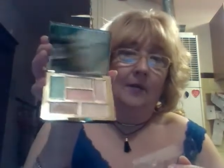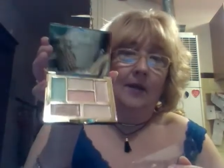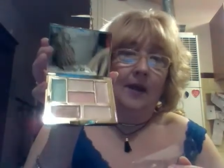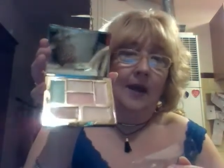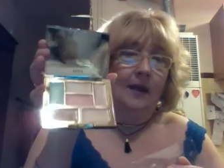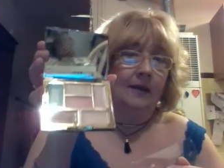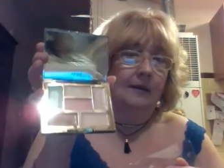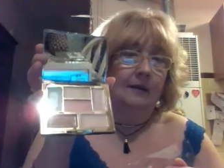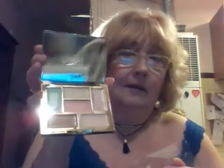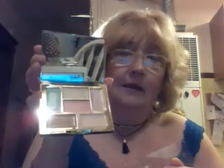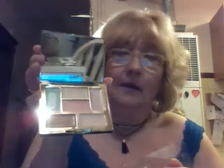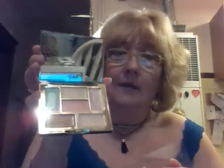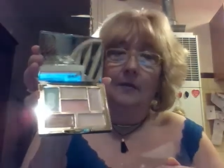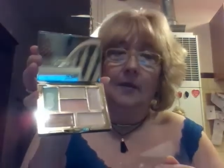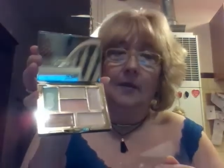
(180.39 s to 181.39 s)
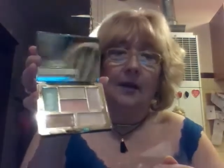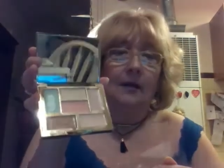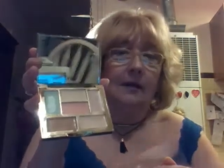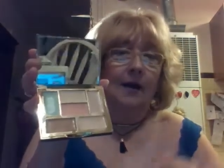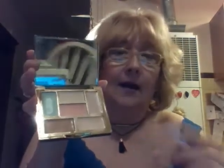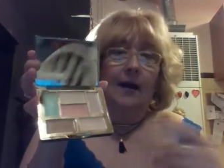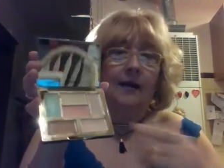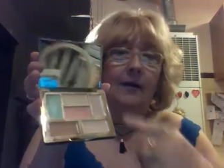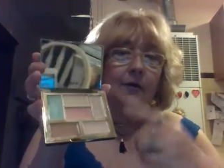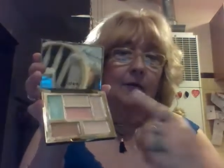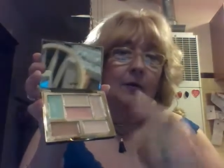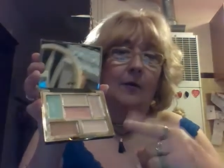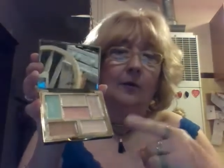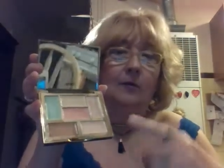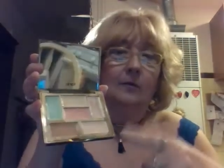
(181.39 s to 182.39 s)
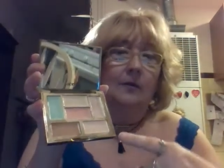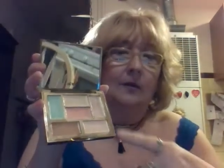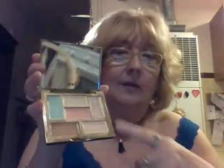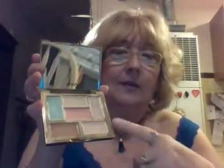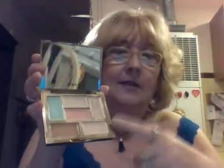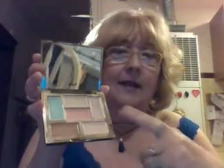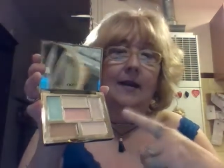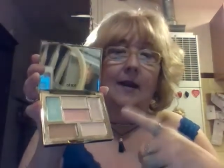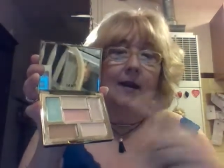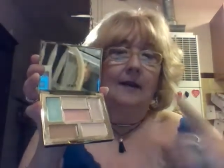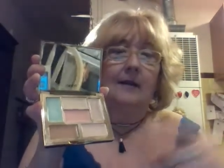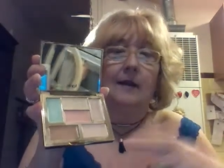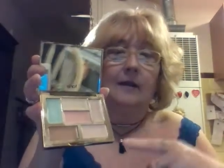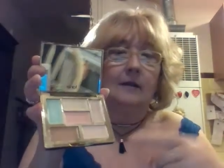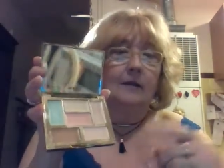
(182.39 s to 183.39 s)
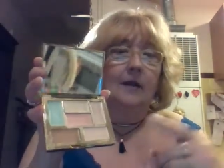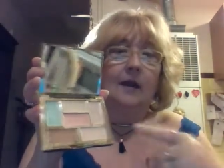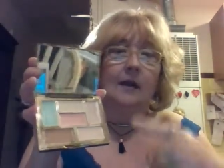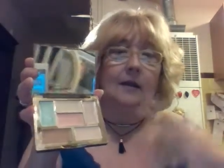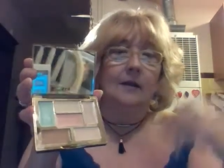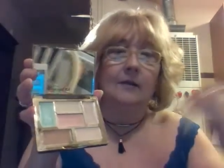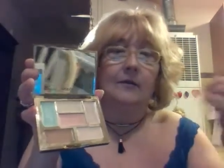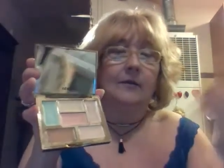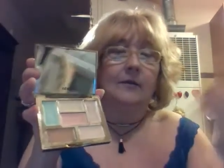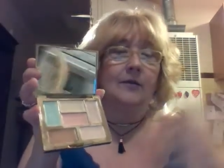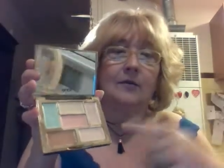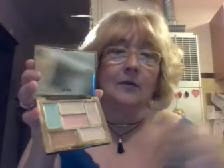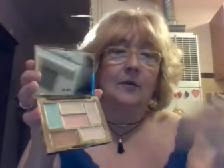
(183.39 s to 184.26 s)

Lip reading: But I can throw, and it's got a highlighter, I can just throw